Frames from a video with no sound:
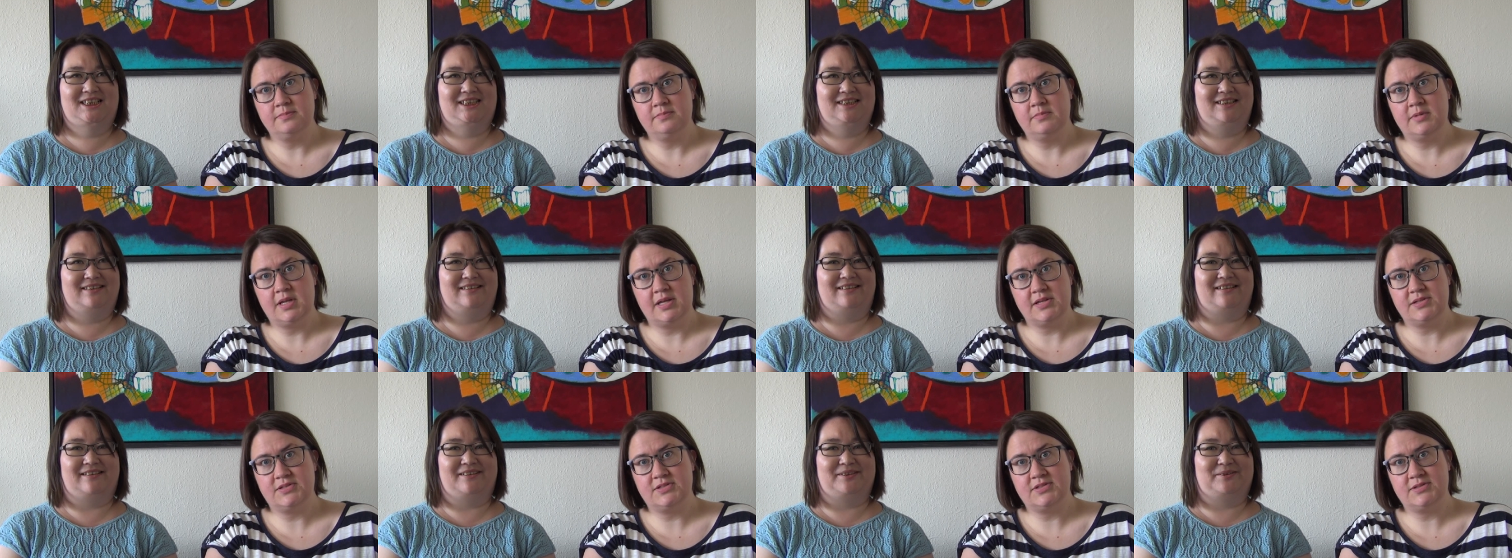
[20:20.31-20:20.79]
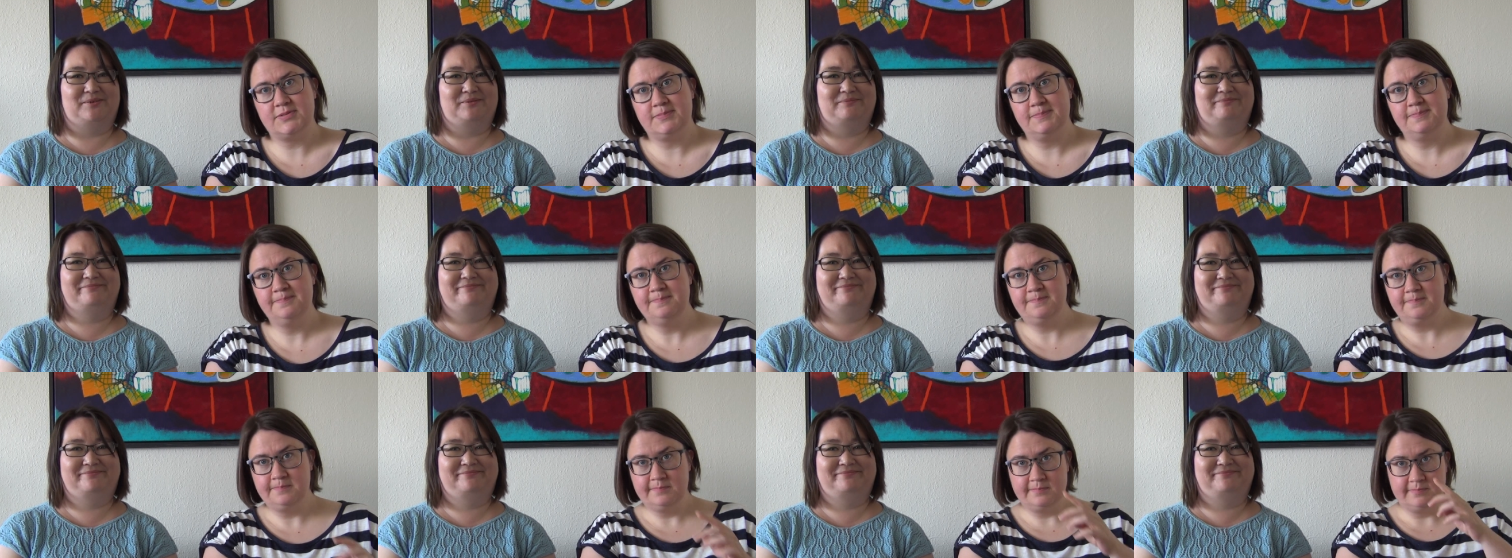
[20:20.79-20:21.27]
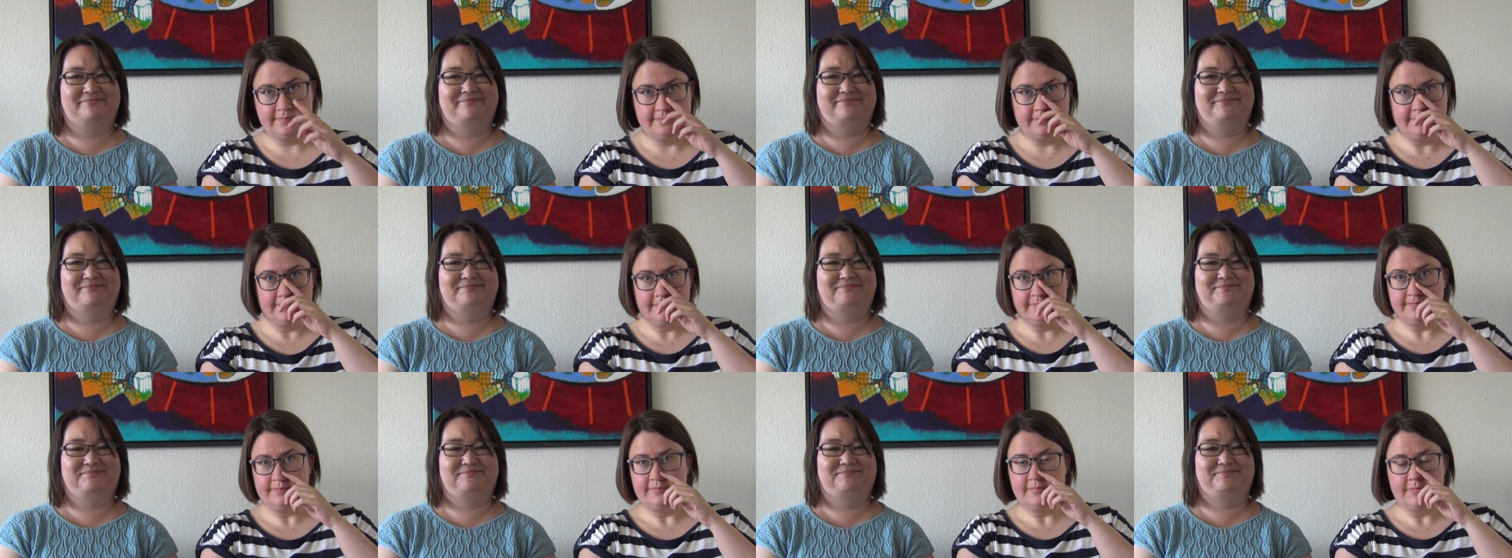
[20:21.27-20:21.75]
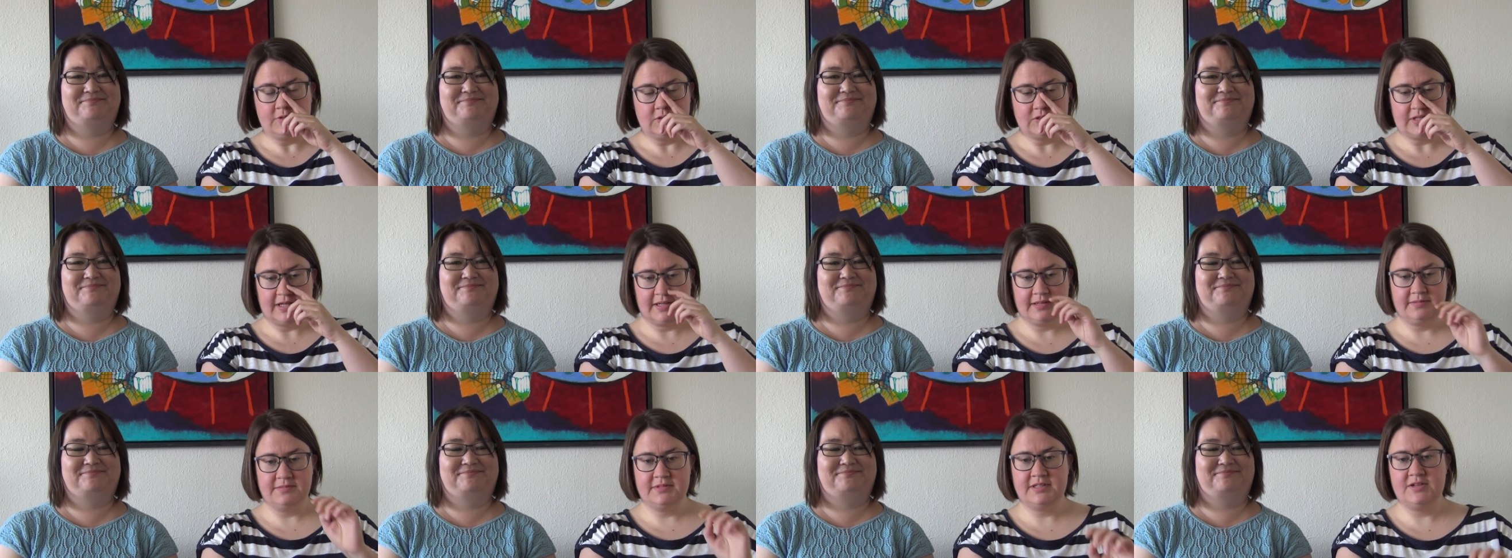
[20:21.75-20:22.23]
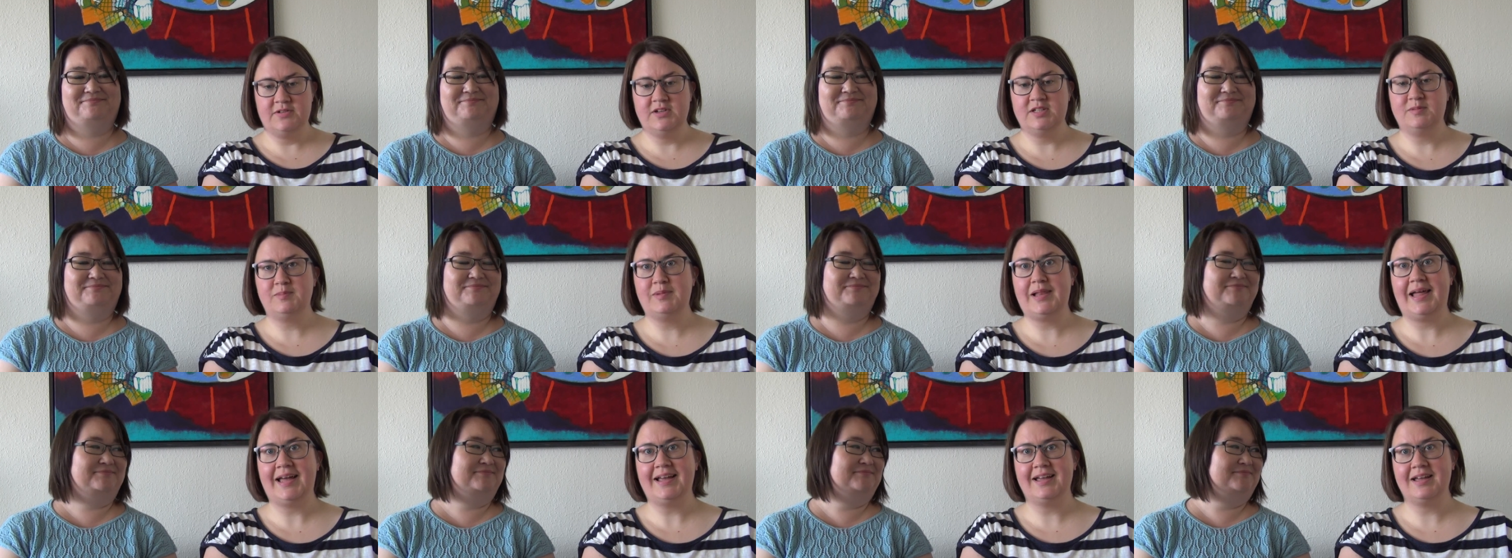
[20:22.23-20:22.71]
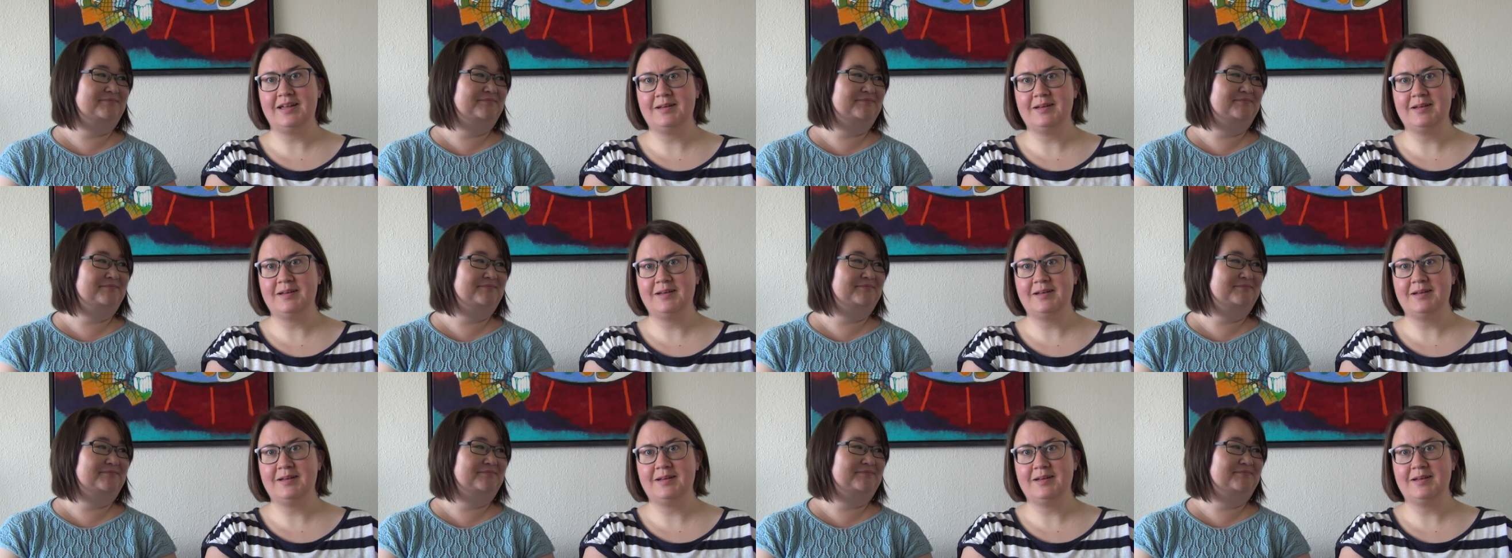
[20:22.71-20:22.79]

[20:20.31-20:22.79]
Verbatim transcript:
Speaker 1: Yeah. It's like serious black.